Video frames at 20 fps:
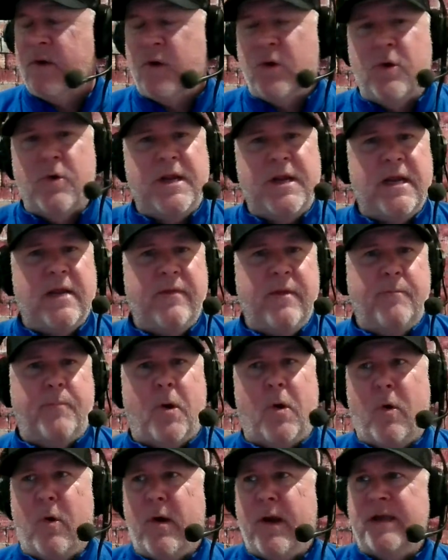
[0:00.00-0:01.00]
Ernie and the
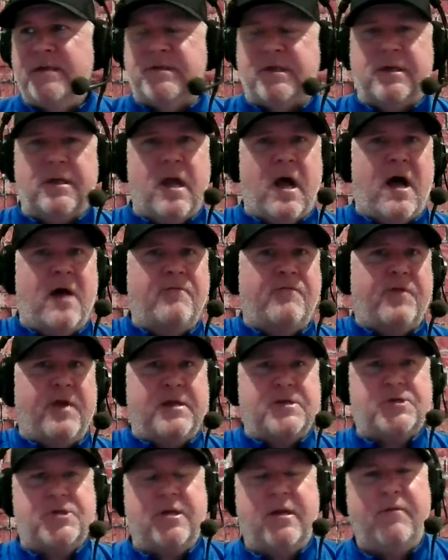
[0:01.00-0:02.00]
boys and gone
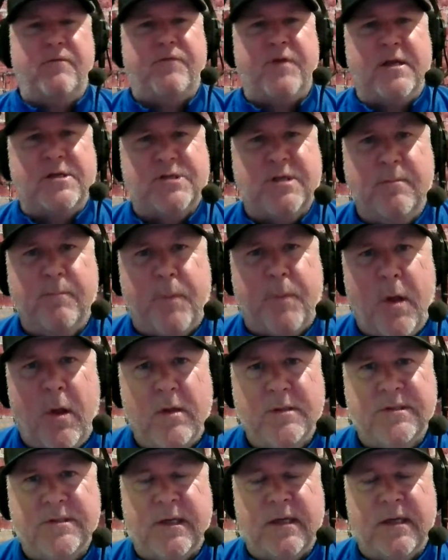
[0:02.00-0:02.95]
fishing and fishing poles.